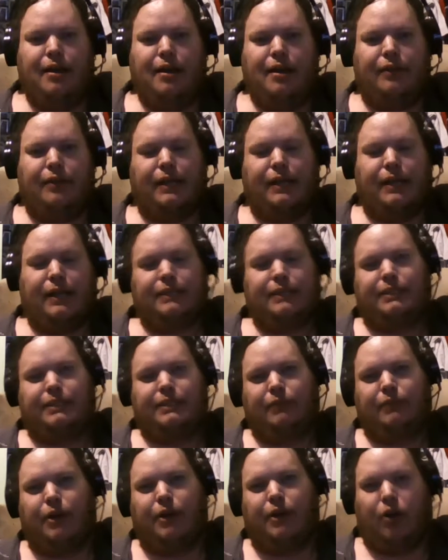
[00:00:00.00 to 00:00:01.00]
Things
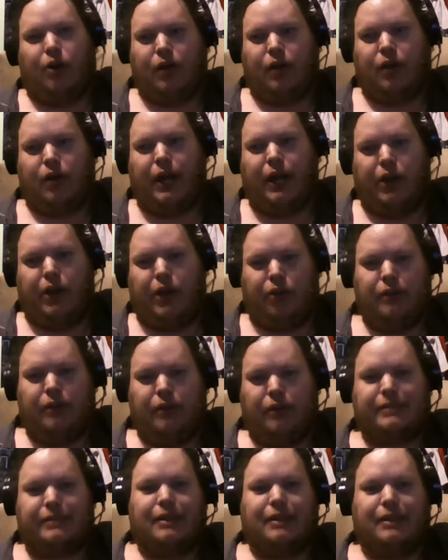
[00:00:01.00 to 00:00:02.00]
went okay through the
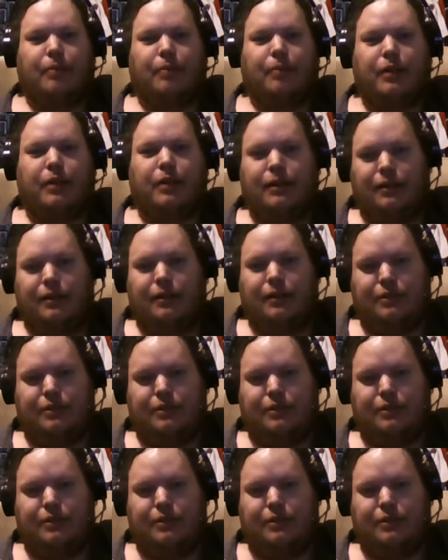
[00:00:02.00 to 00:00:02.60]
summer,